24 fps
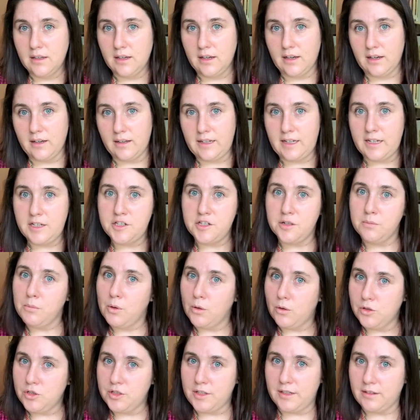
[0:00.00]
uh, each
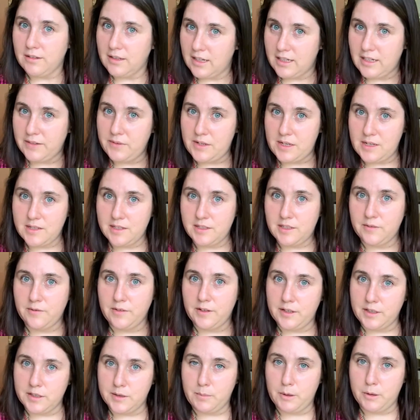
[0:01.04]
emulsion kind of needs a
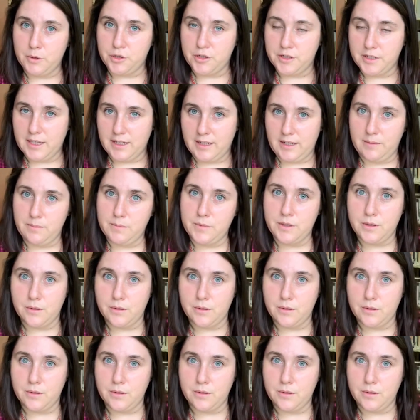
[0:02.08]
different exposure time.